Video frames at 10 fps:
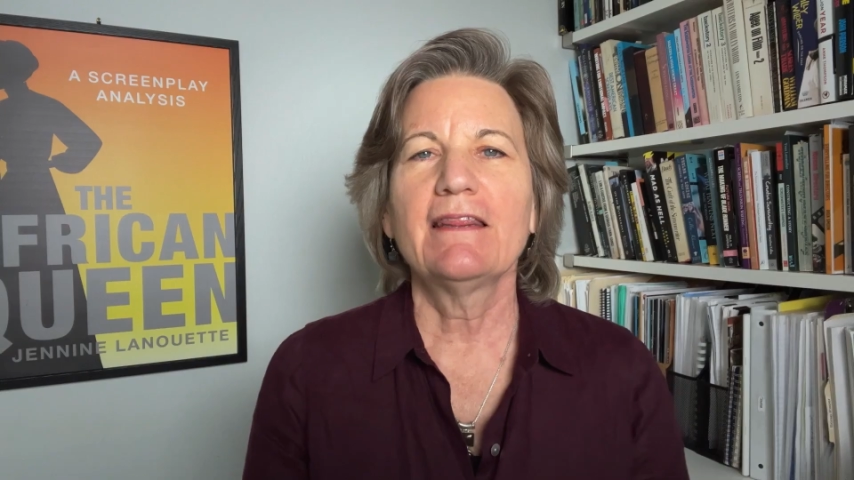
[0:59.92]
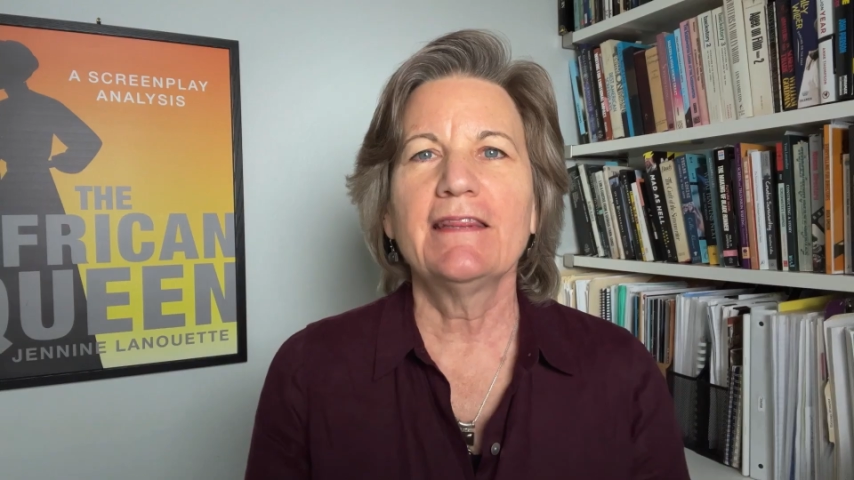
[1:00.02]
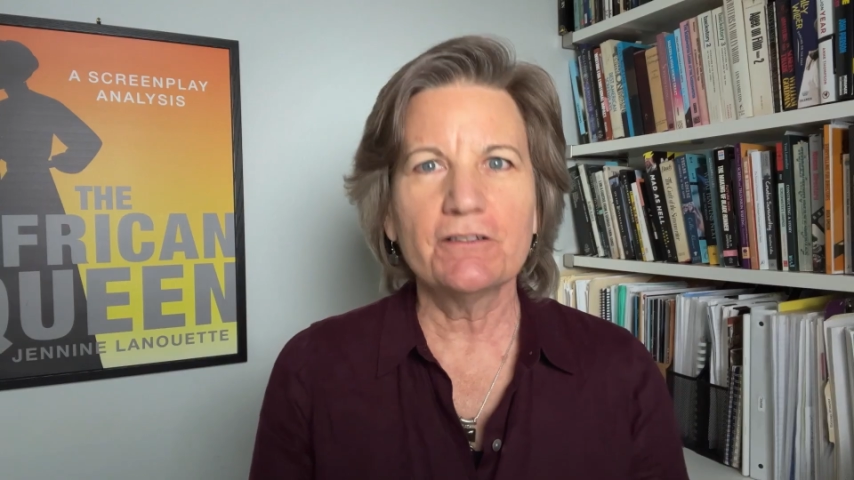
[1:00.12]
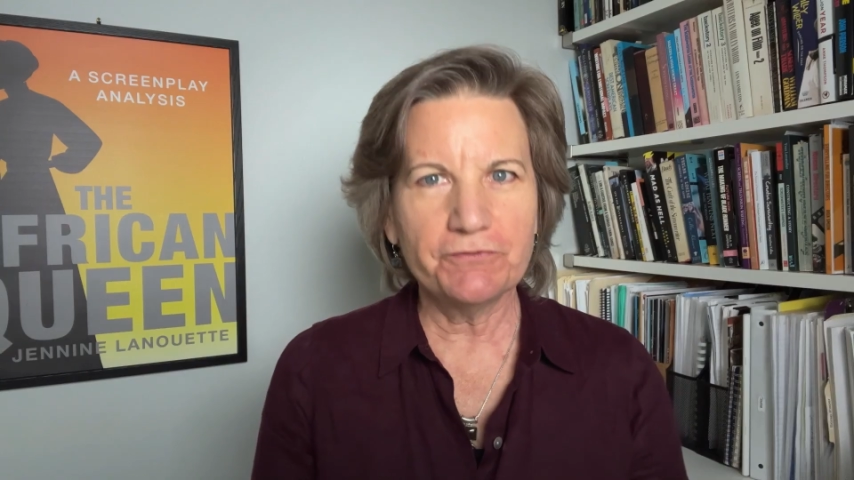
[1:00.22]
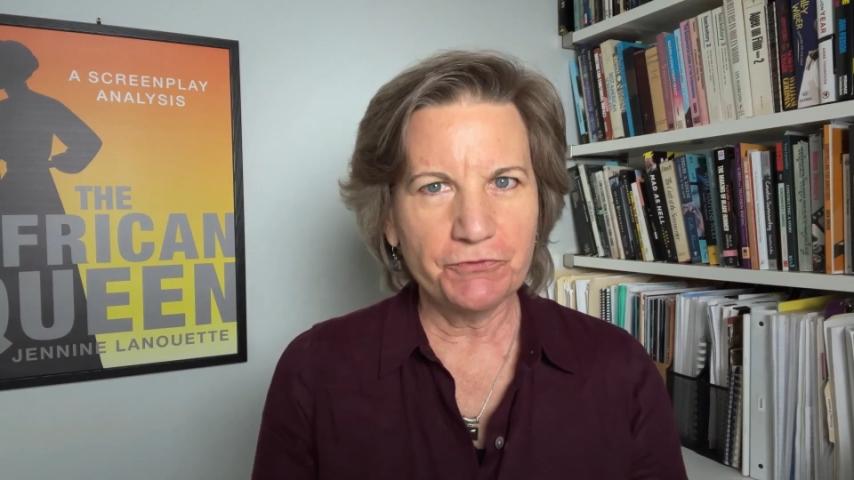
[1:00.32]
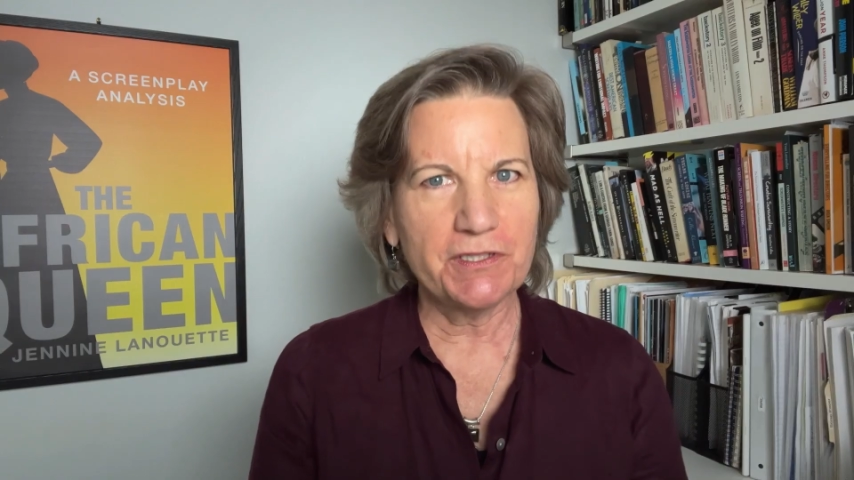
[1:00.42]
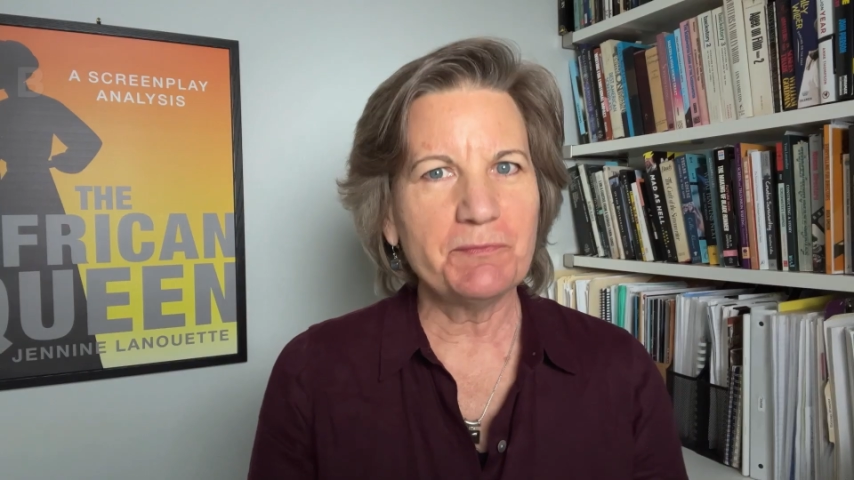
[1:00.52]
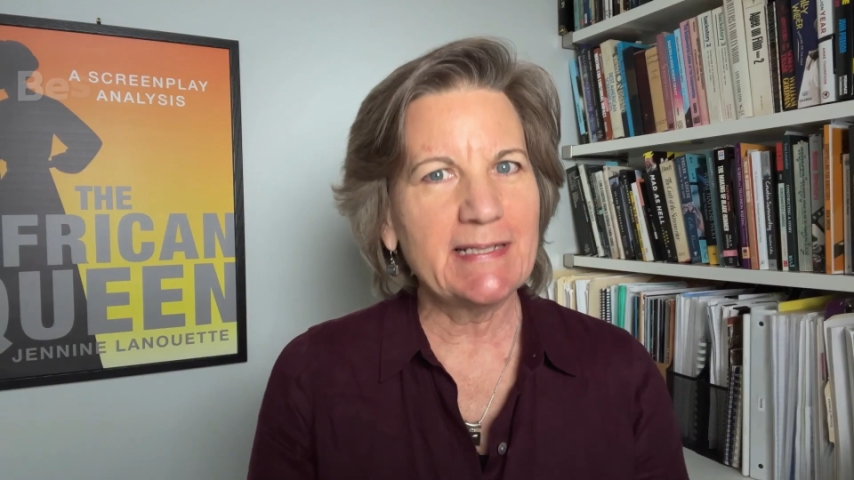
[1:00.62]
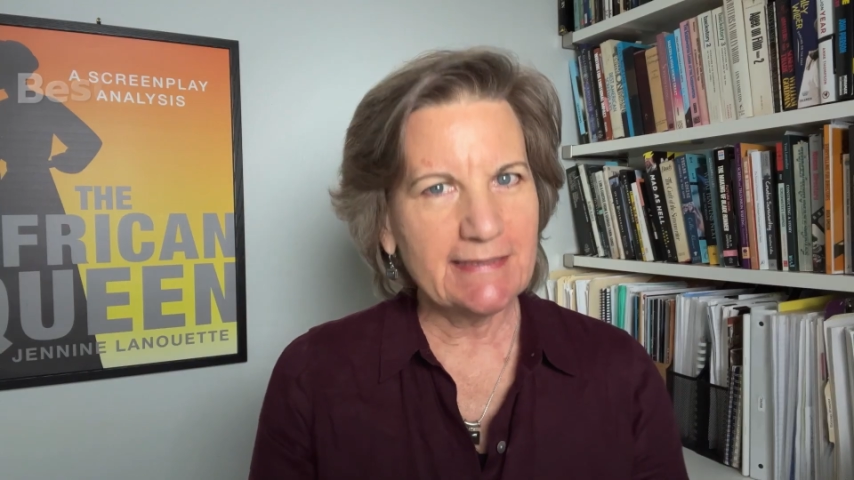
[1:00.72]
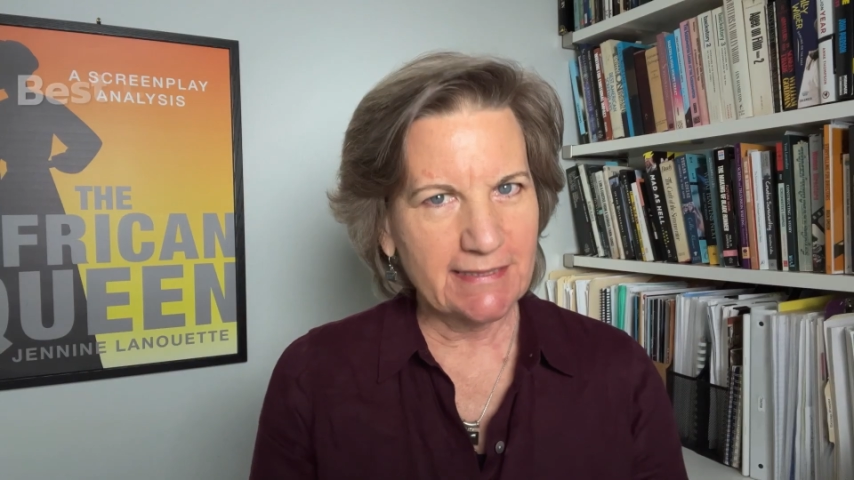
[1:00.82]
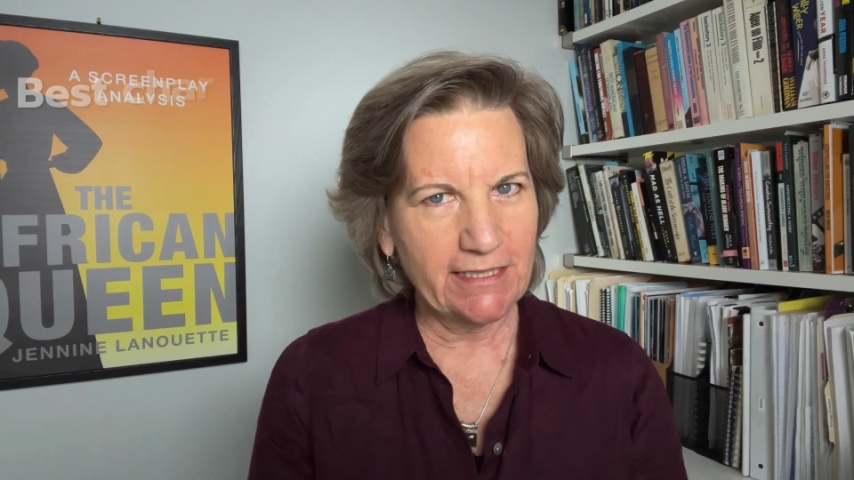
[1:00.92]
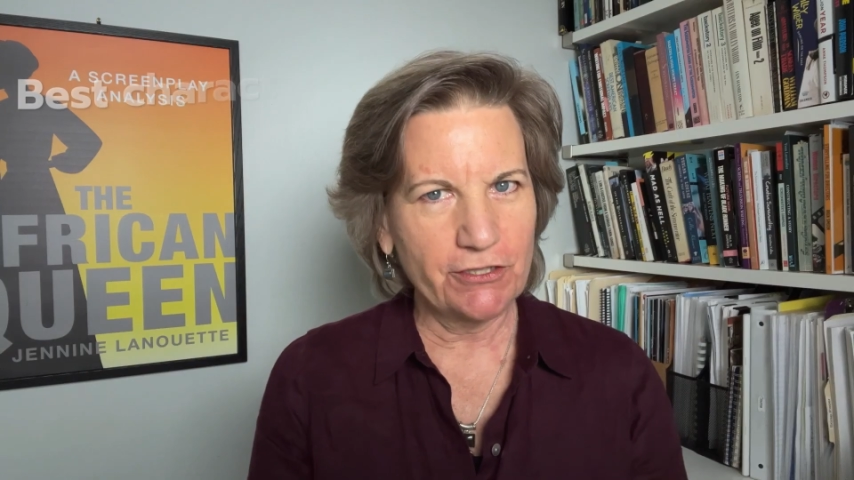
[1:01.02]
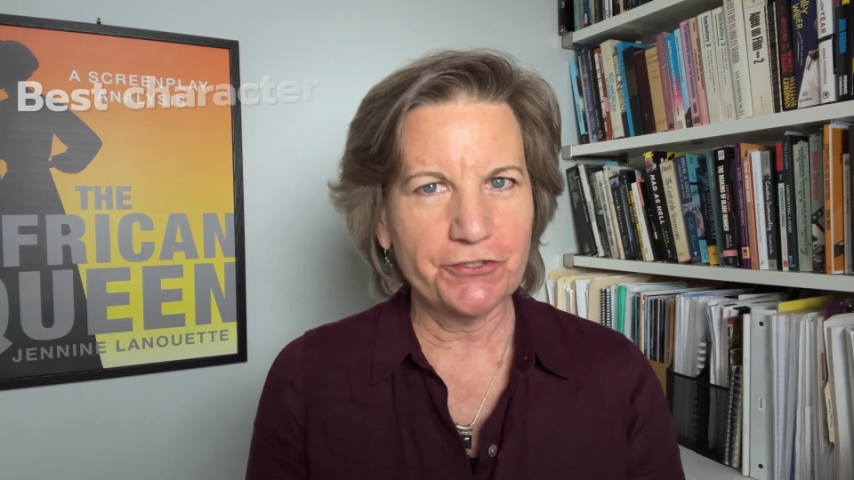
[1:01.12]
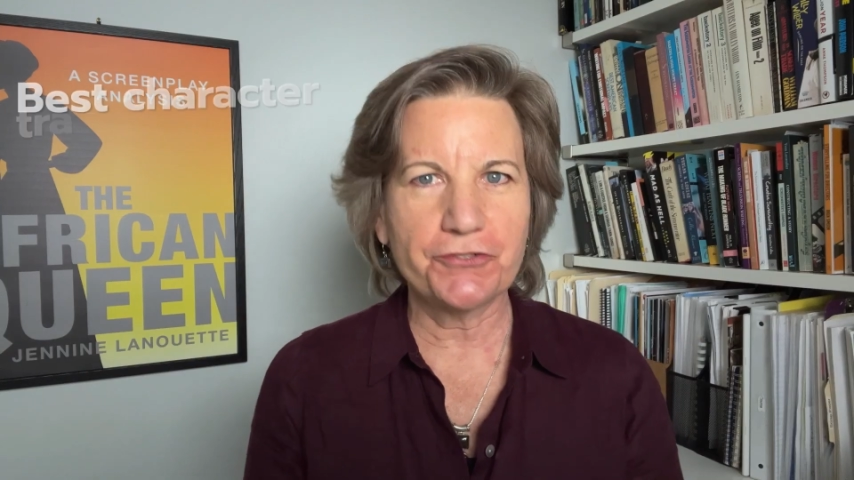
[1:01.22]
Therefore, the best character